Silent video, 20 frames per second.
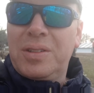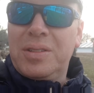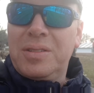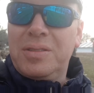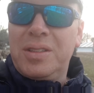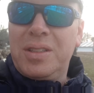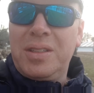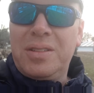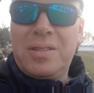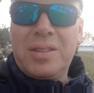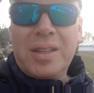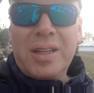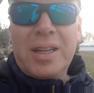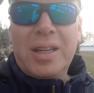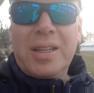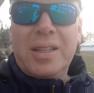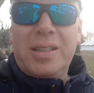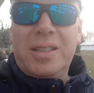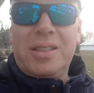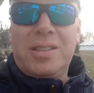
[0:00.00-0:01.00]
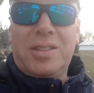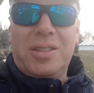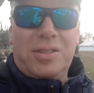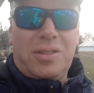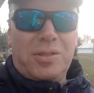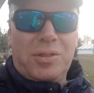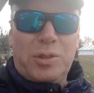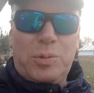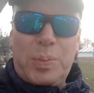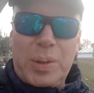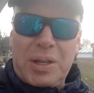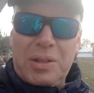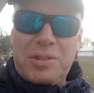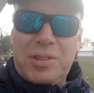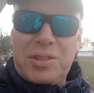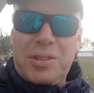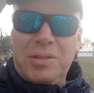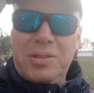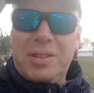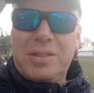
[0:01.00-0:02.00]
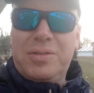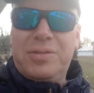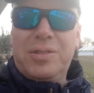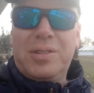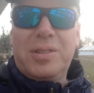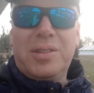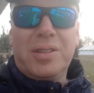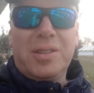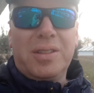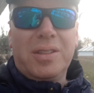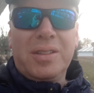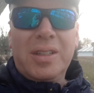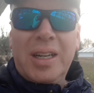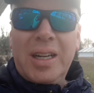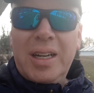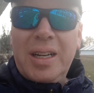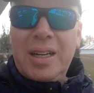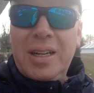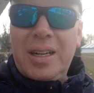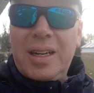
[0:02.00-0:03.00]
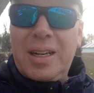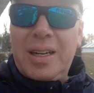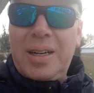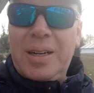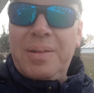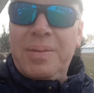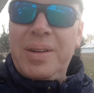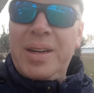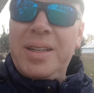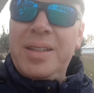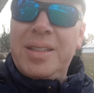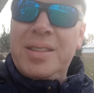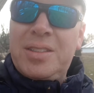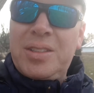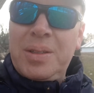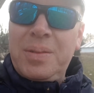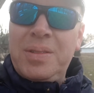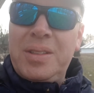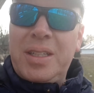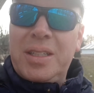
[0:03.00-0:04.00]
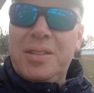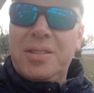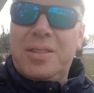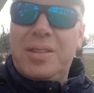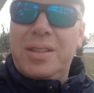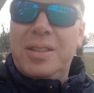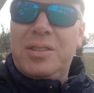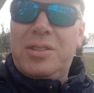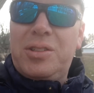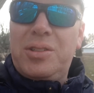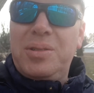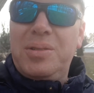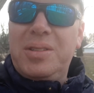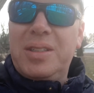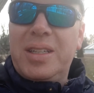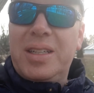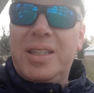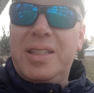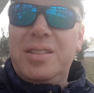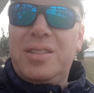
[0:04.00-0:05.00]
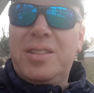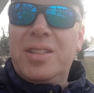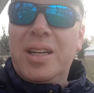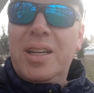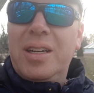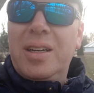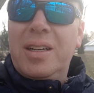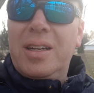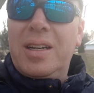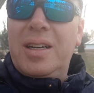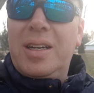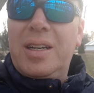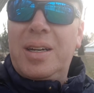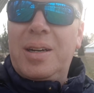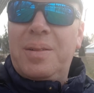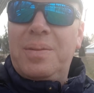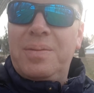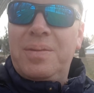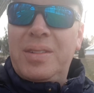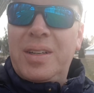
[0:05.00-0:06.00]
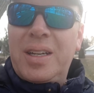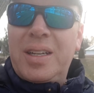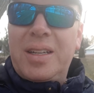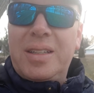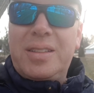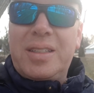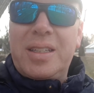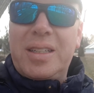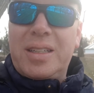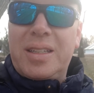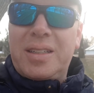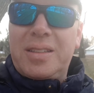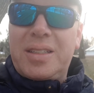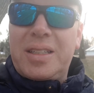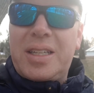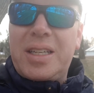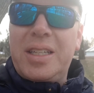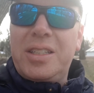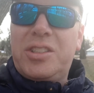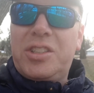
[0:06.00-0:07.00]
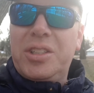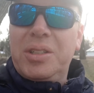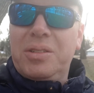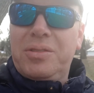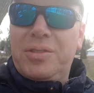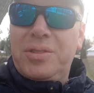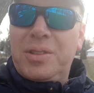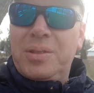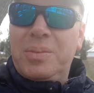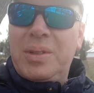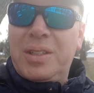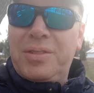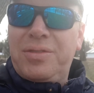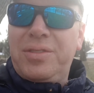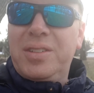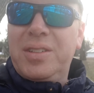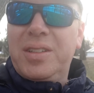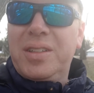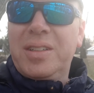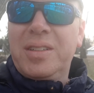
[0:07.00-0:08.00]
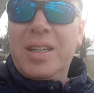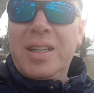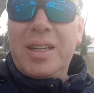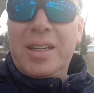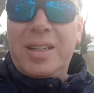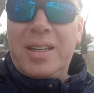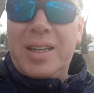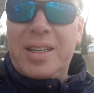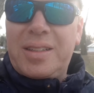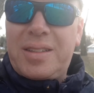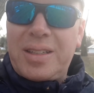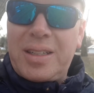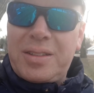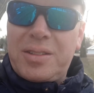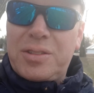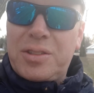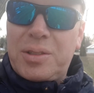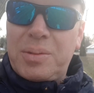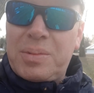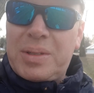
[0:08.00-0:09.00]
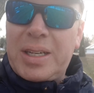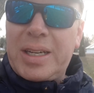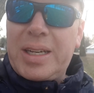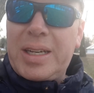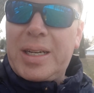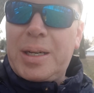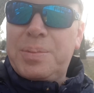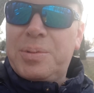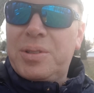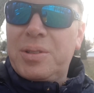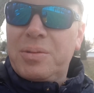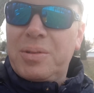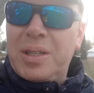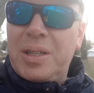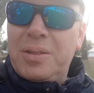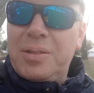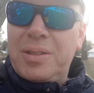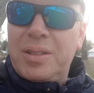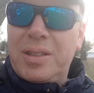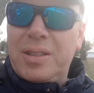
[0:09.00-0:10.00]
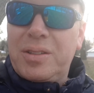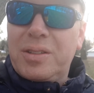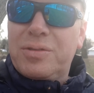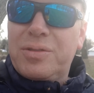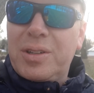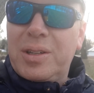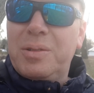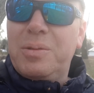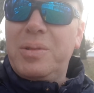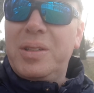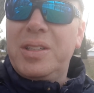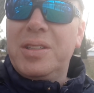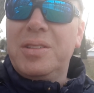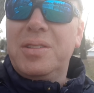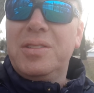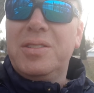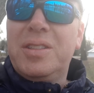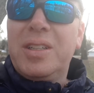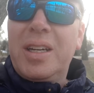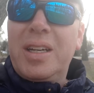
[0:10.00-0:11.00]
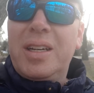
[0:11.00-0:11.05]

underneath. He says there's belts to look for. And then some of the other things too, guys. The heat shield from the muffler. I think there's some caps around the front wheels.